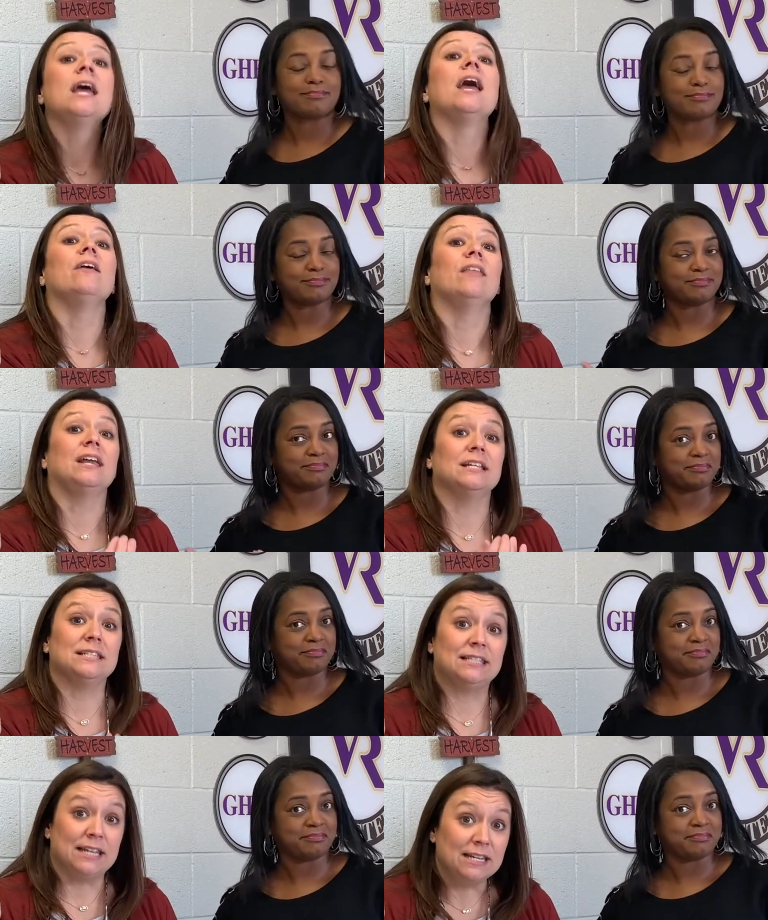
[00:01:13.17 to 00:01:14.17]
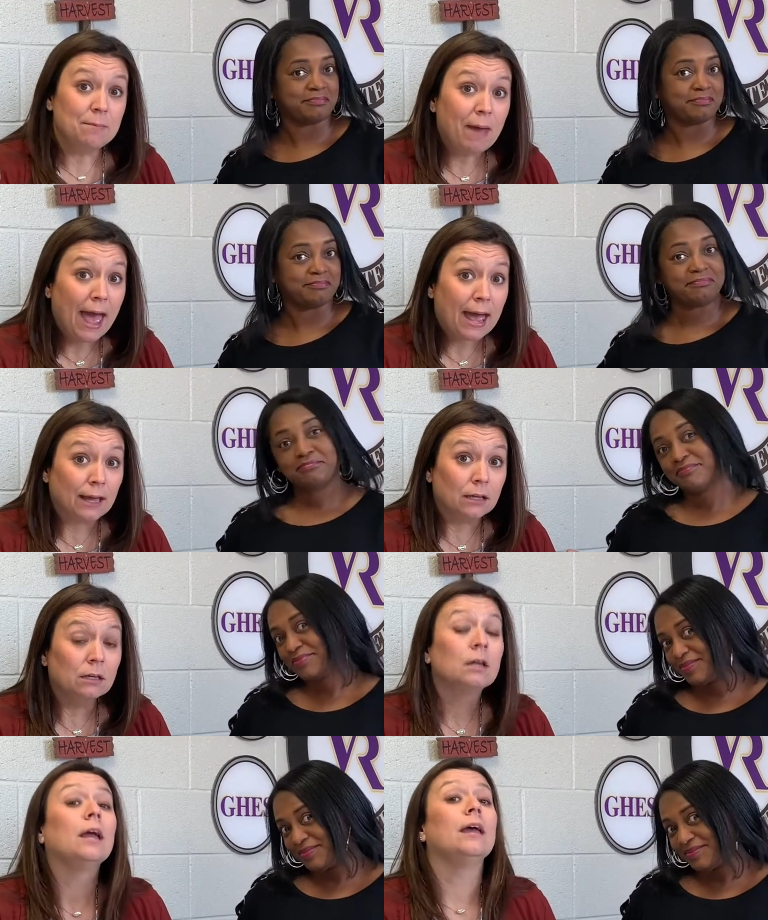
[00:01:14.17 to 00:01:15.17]
Speaker 1: and they can send it back
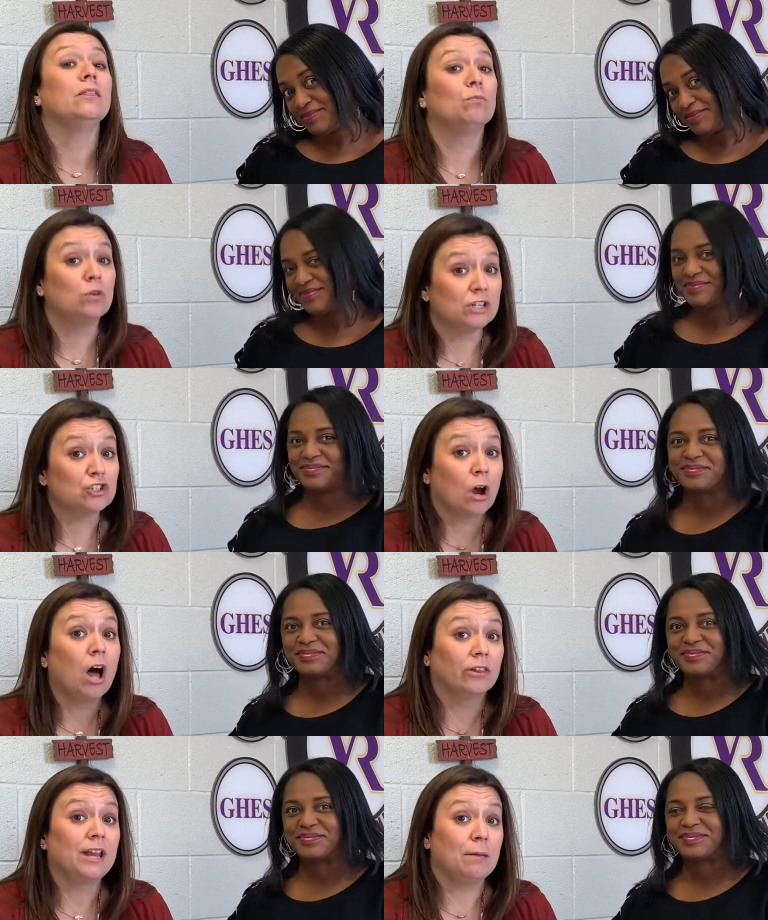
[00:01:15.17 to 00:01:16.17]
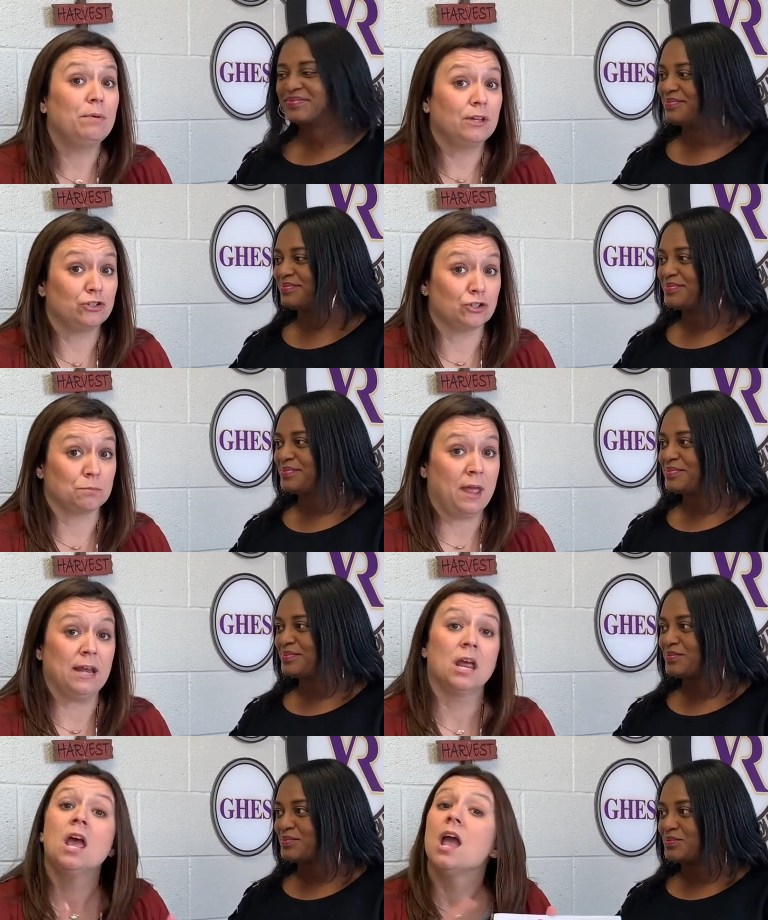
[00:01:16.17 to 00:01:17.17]
and then we'll get your holiday pictures made.
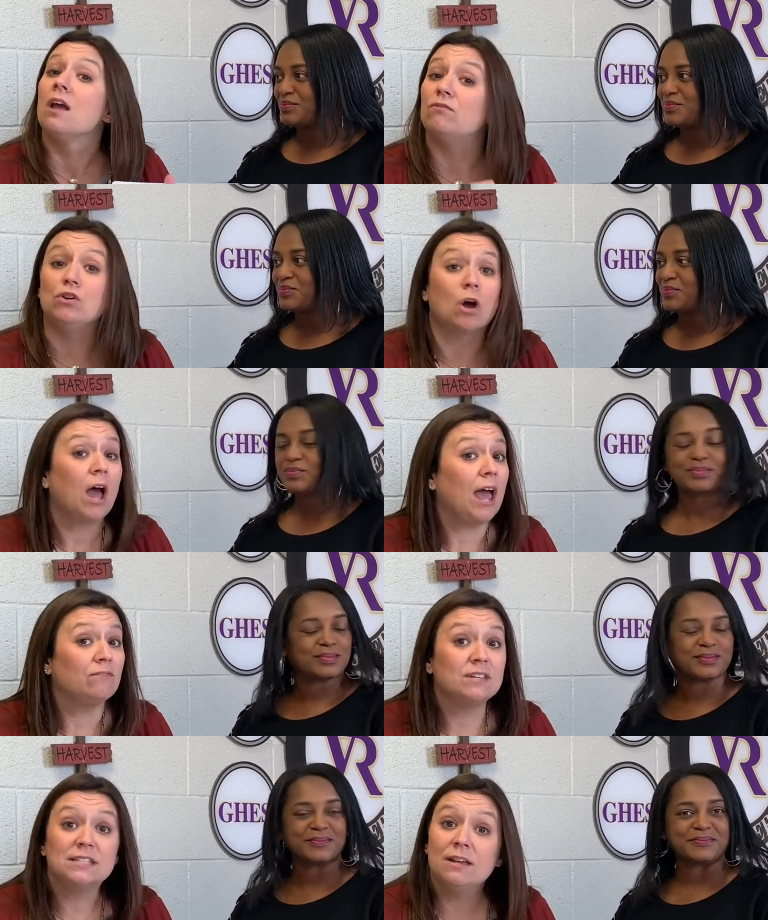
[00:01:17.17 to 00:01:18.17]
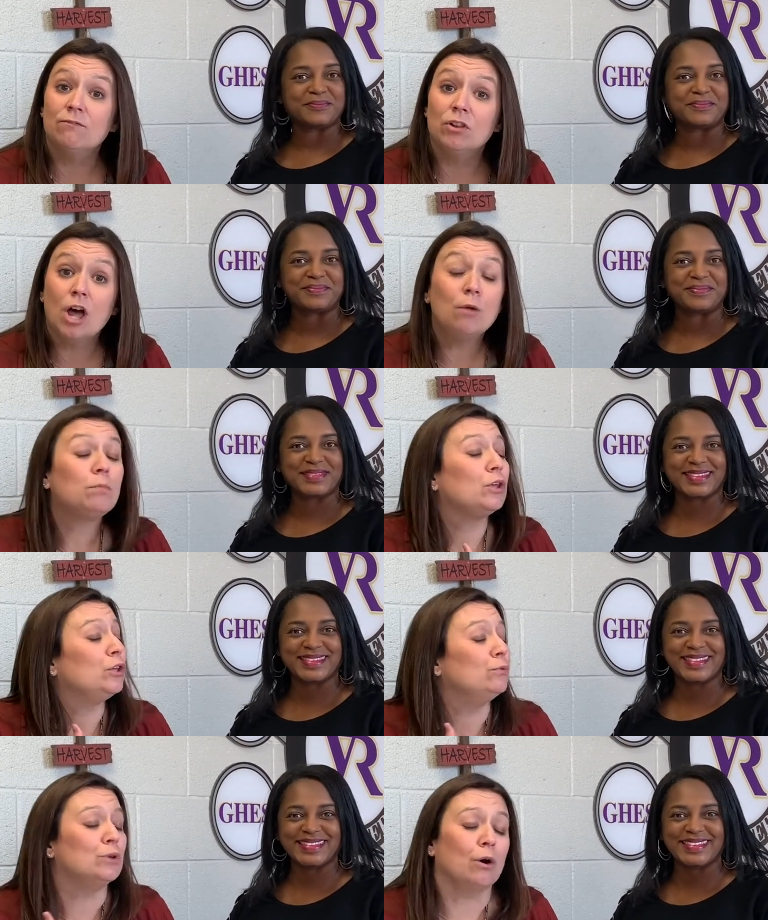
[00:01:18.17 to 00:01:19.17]
If you don't have this envelope, you
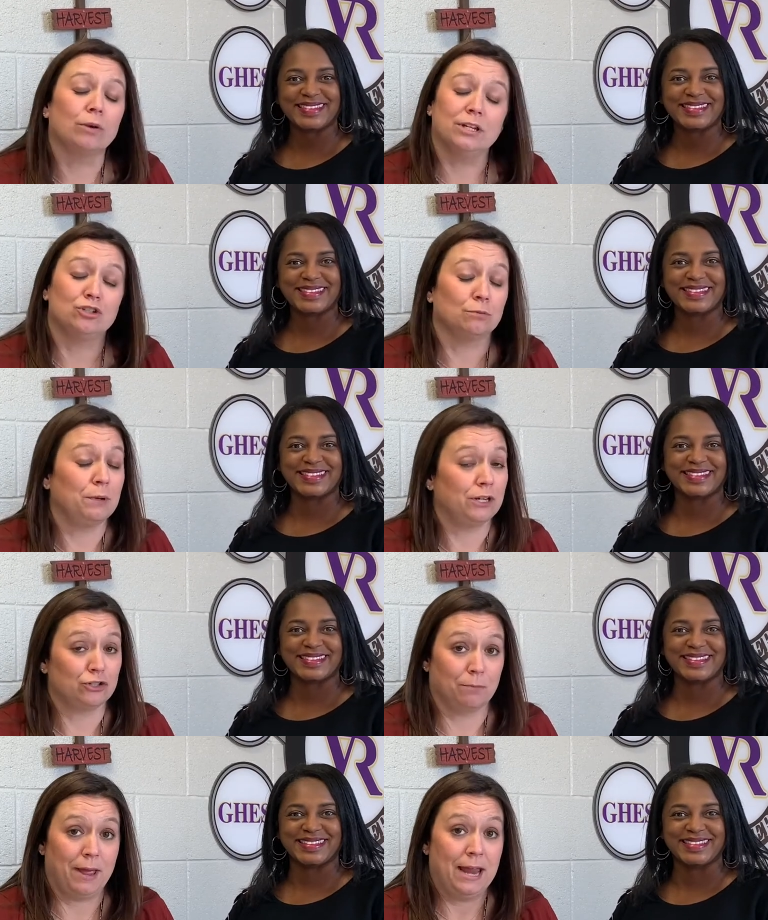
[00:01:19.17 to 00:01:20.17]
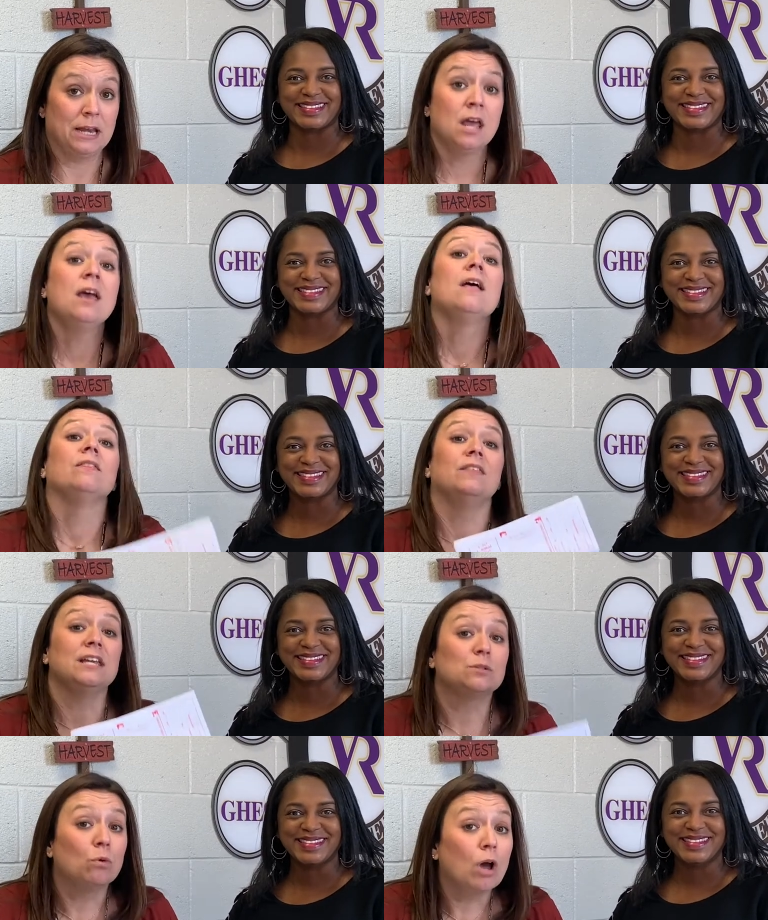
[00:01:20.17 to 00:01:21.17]
don't get your picture made. These
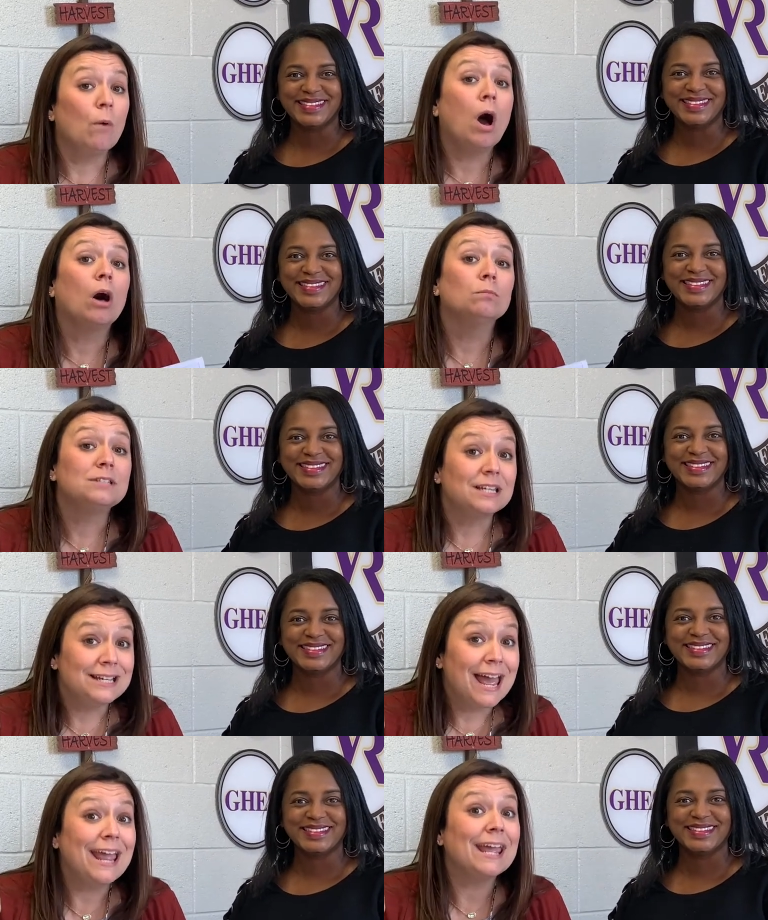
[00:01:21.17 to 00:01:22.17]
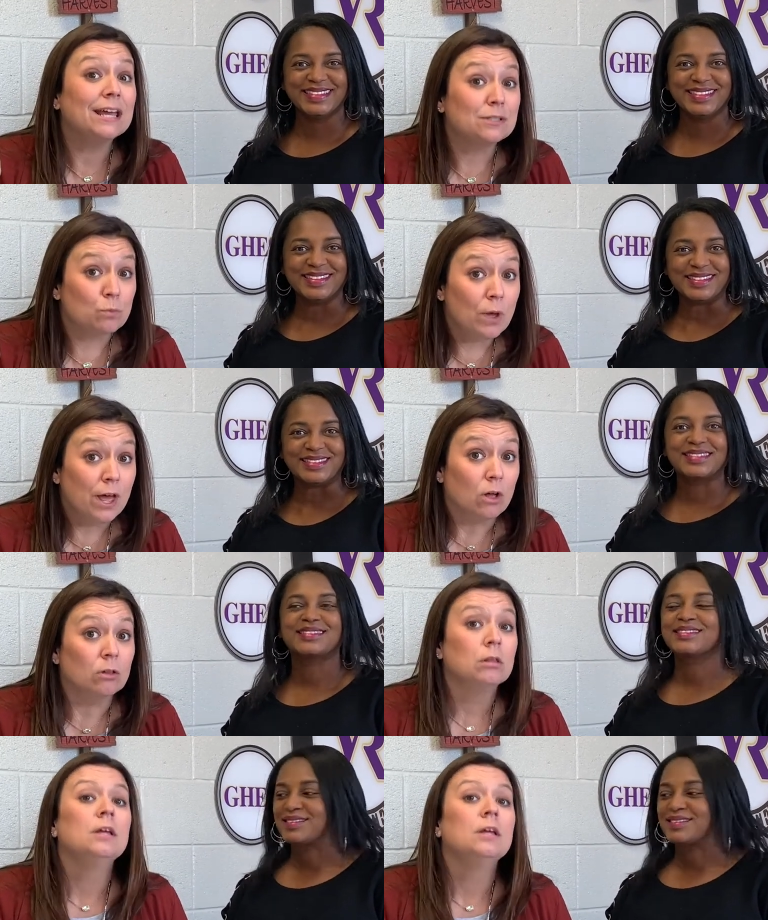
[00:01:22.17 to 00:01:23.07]
will go home today as well.